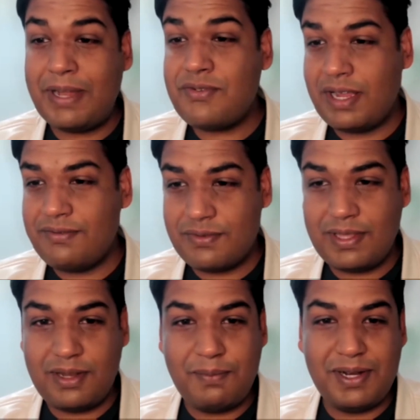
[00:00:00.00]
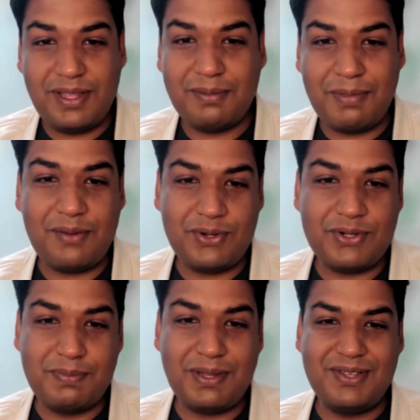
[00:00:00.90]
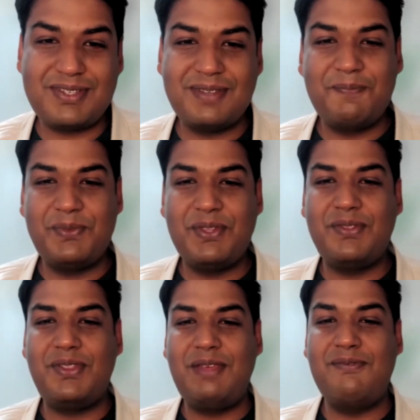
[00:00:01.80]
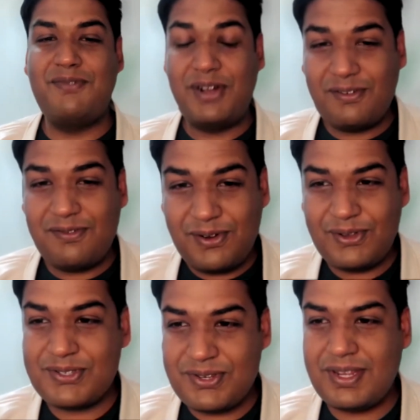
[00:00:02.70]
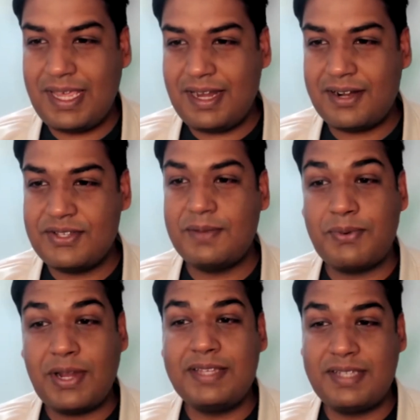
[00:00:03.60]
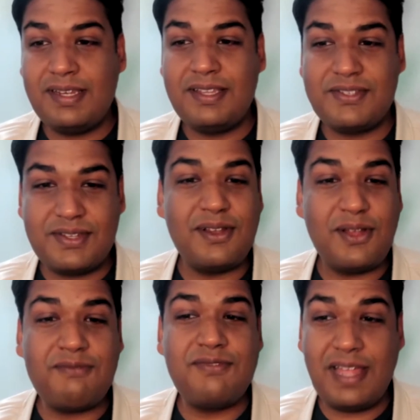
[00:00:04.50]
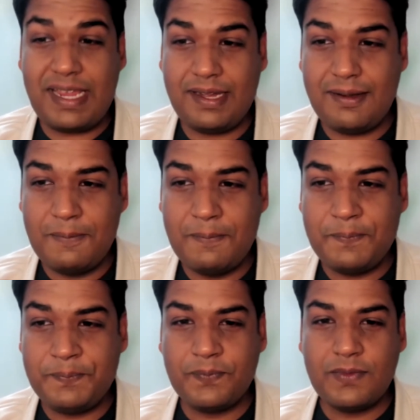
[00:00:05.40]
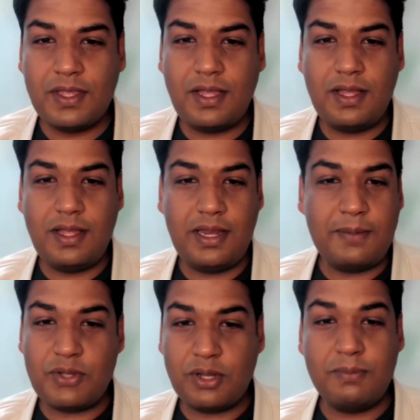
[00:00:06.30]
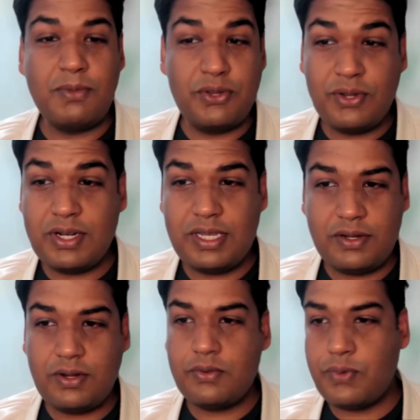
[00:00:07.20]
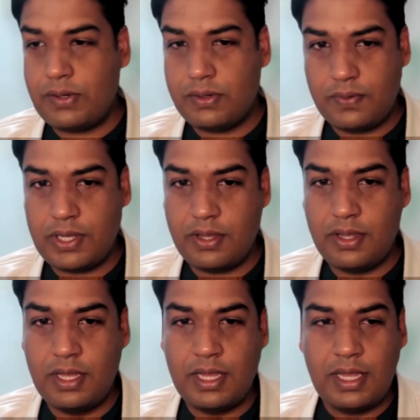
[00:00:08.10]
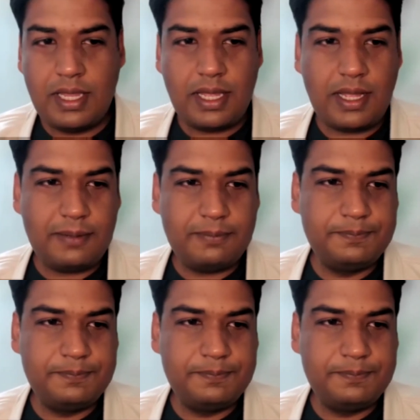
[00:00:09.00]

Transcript: drives when they're building the metaverse because the workflows today are surprisingly still offline. And I'm talking about Unity and Unreal over here. Uh,